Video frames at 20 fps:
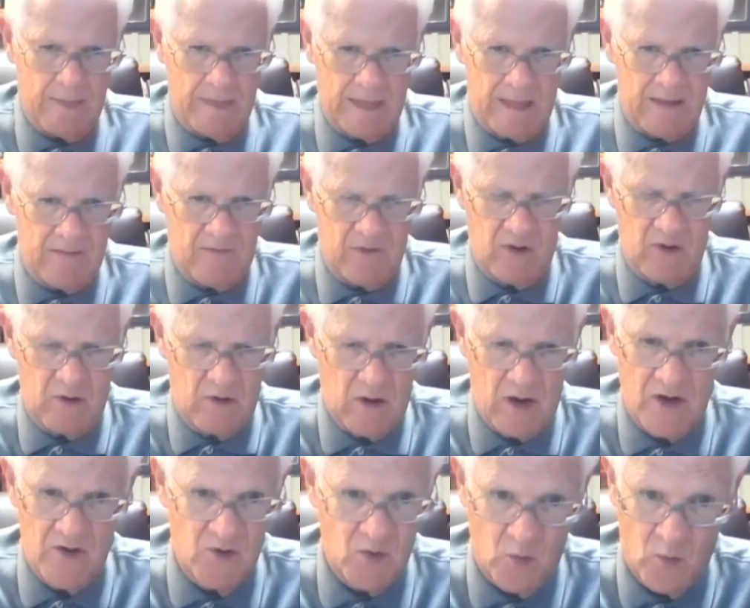If you're
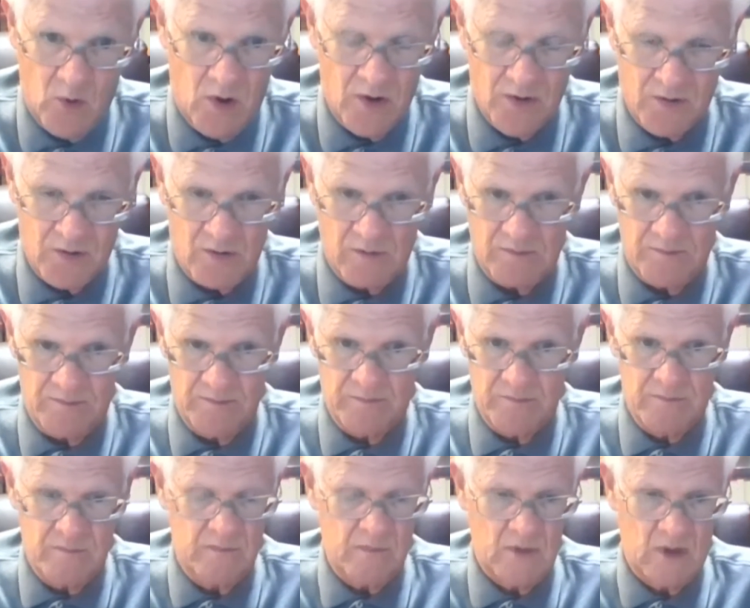underwater
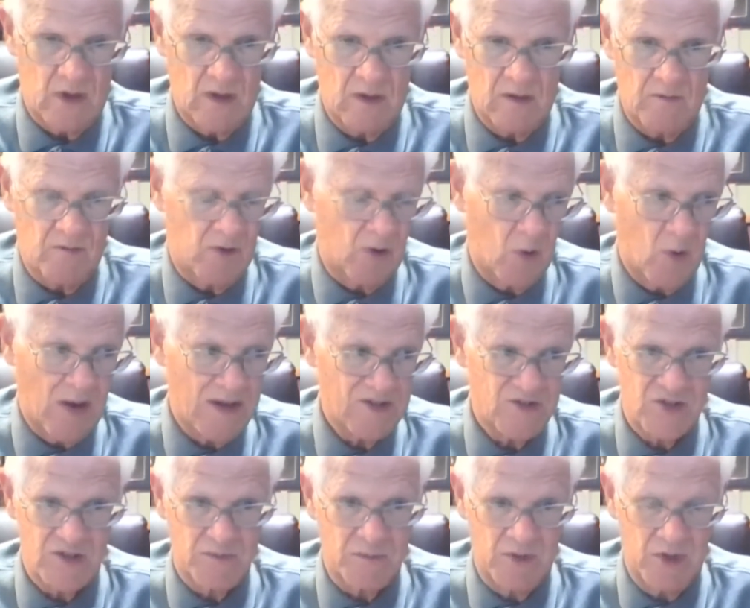for quite
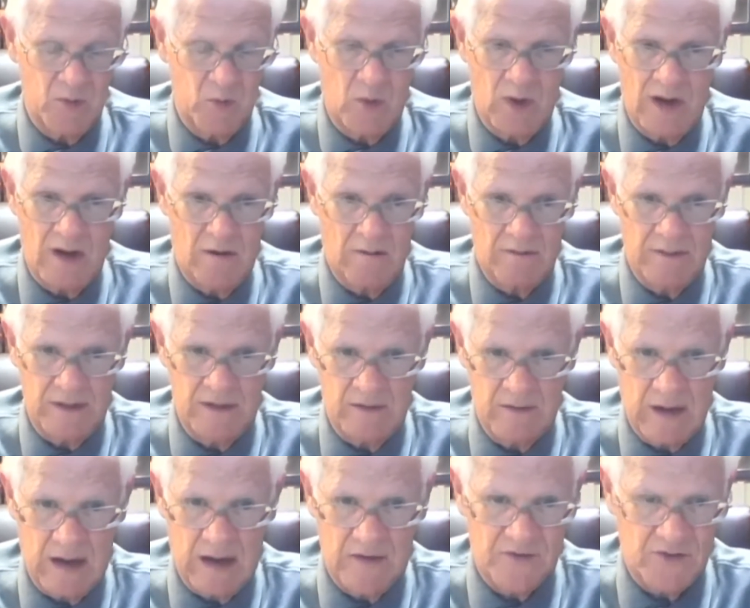some good while, and
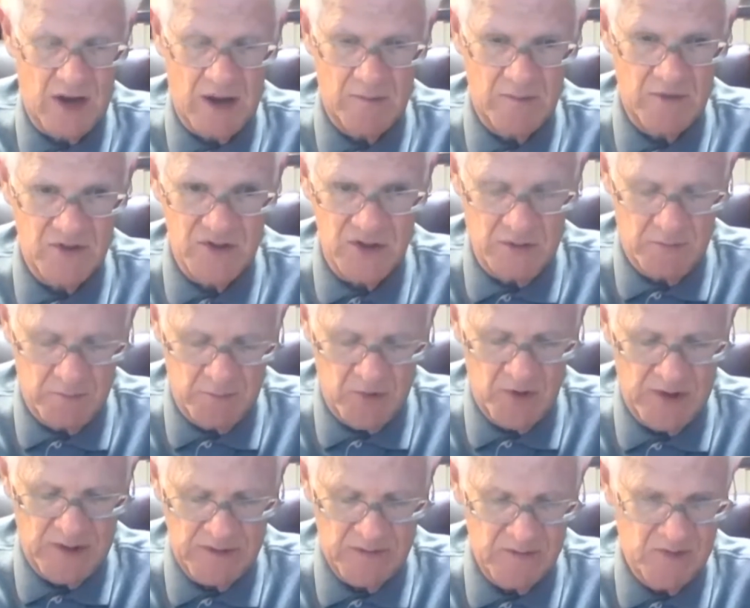our atomic
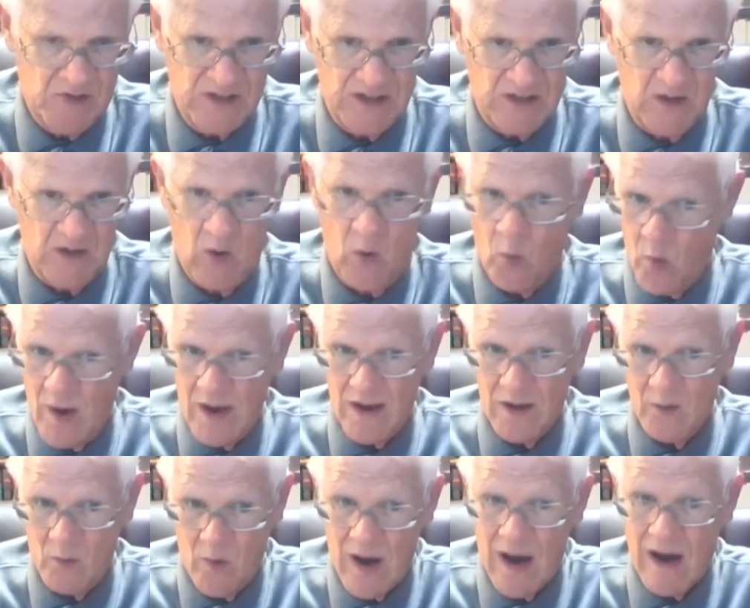submarines can go quite
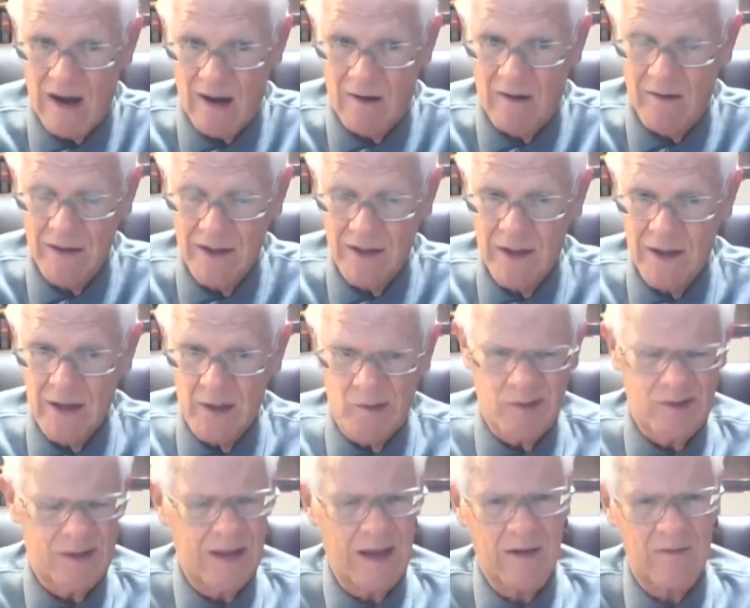a while
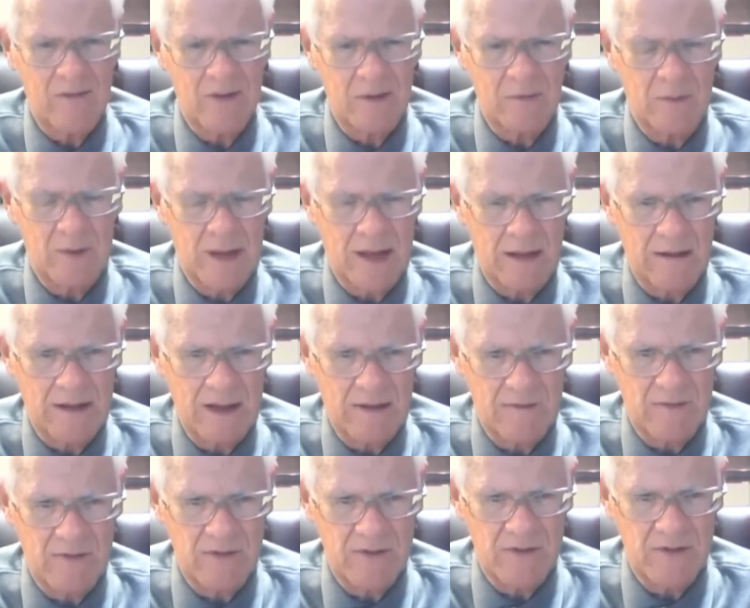without
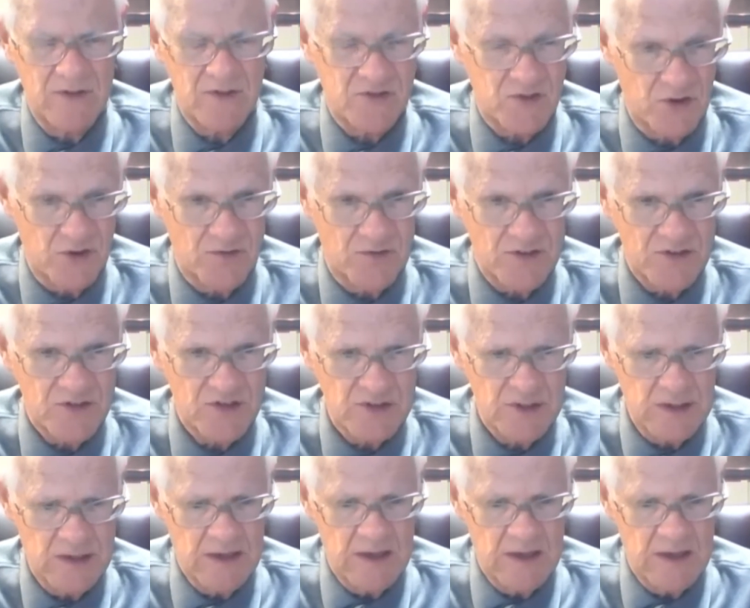having to surface,